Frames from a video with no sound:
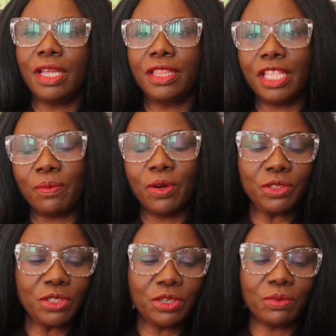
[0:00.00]
they
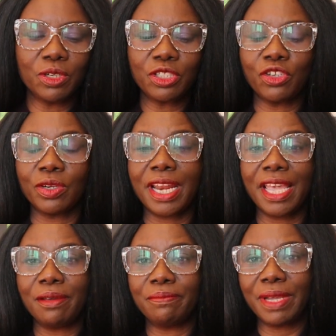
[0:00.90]
want to know what your
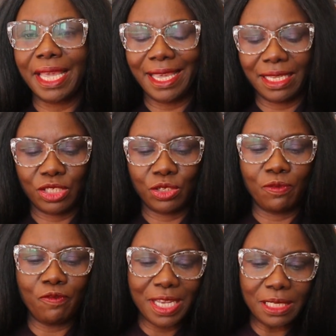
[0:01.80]
name is.
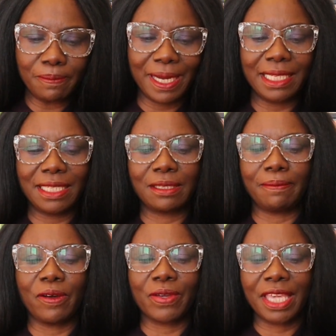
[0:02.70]
So first part is
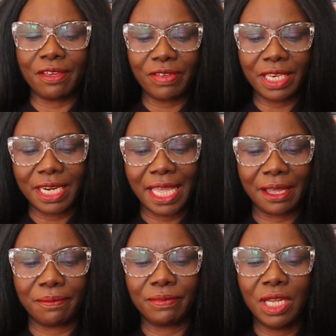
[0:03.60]
about giving
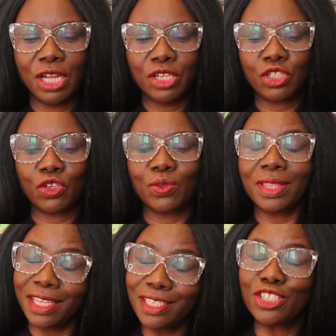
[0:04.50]
name. So
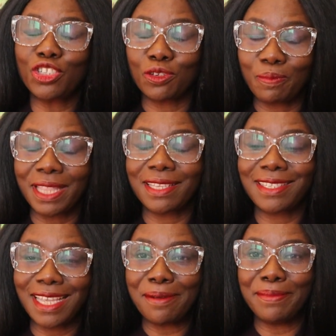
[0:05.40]
this should be the
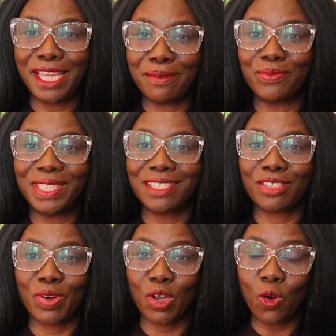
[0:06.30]
same name which
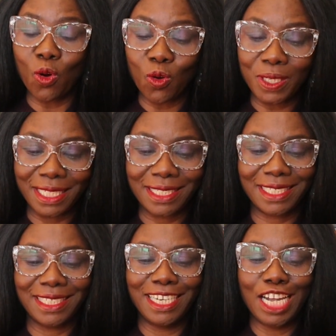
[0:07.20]
is
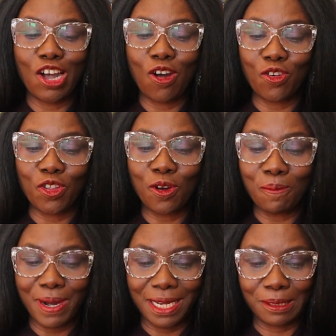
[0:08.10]
recorded on
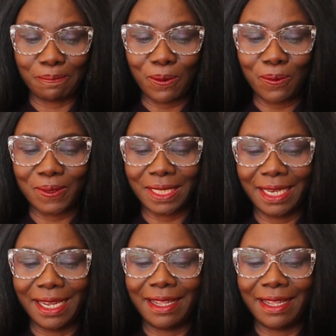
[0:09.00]
your passport.